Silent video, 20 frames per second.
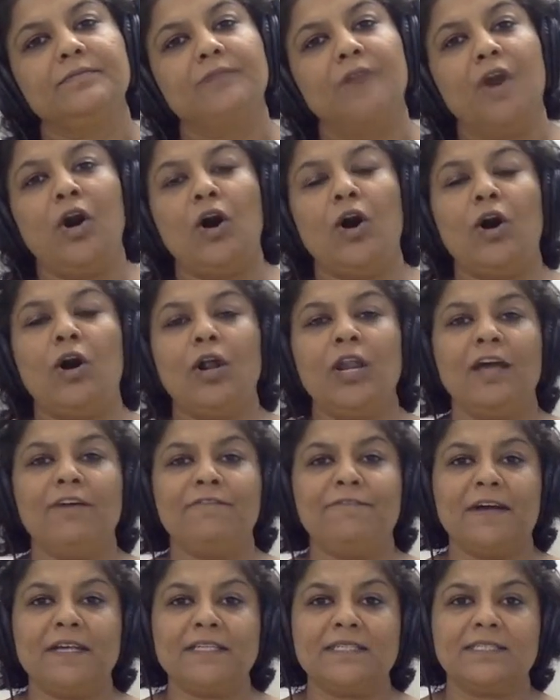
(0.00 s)
All
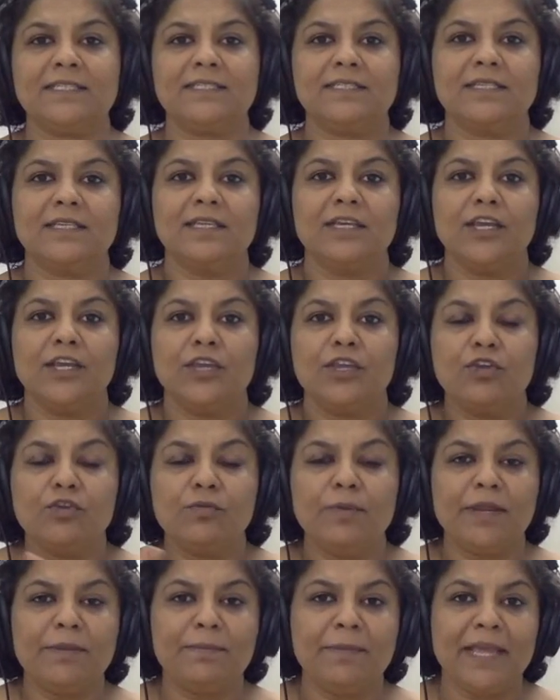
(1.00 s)
of us
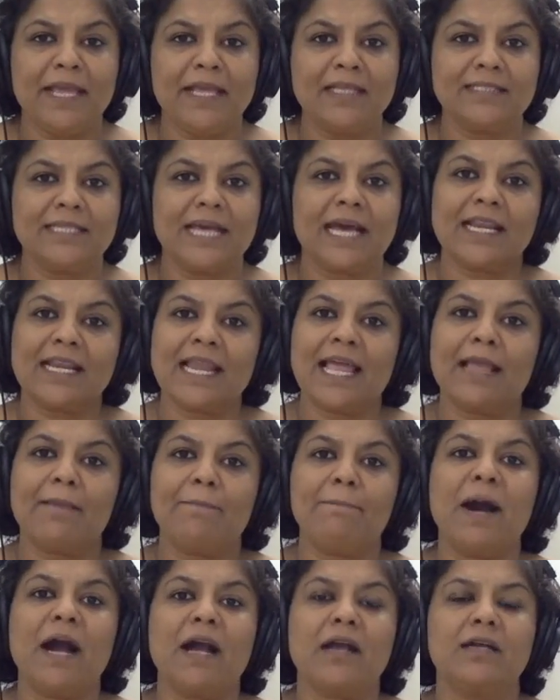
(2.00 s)
human beings are
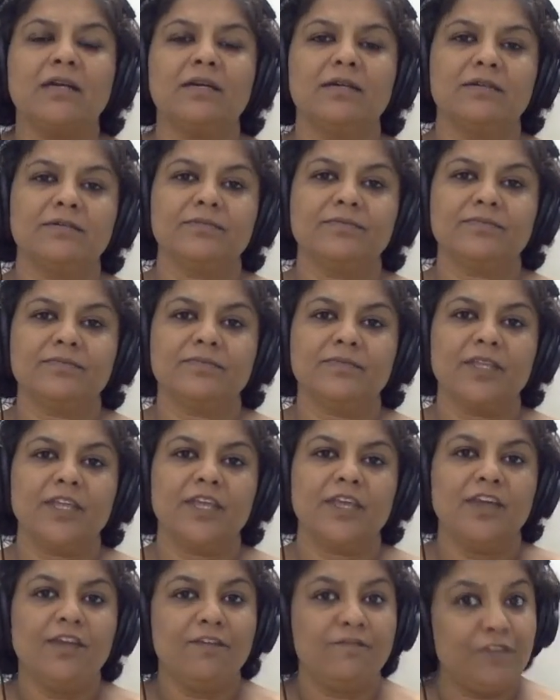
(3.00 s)
like buck.
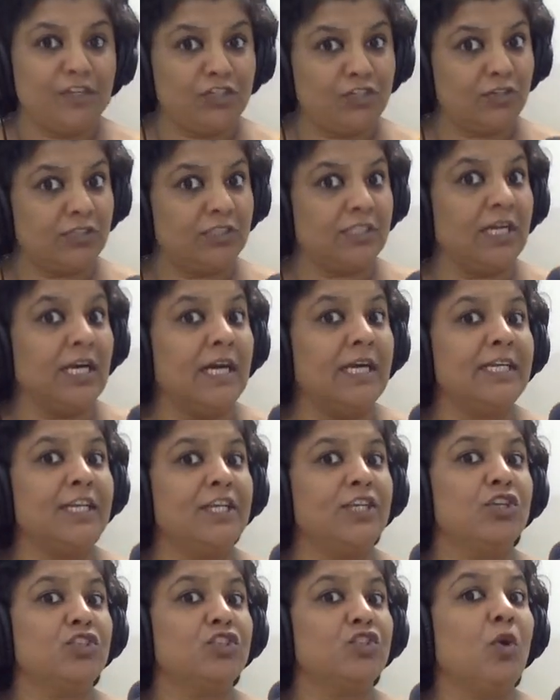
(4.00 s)
We should turn
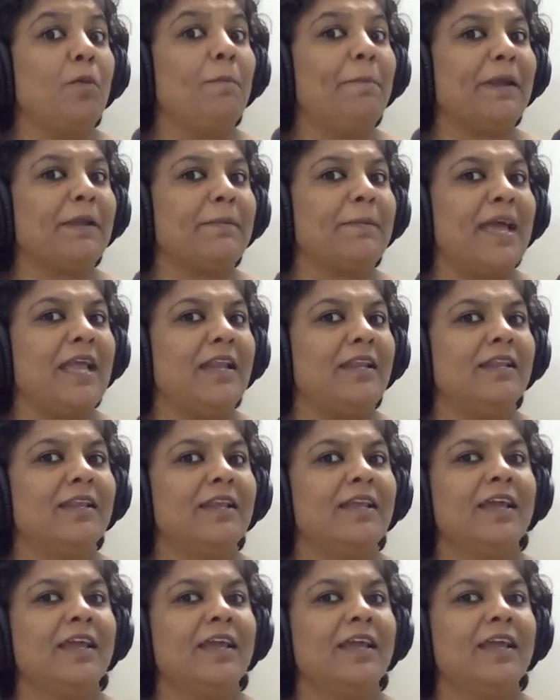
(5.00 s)
into supermen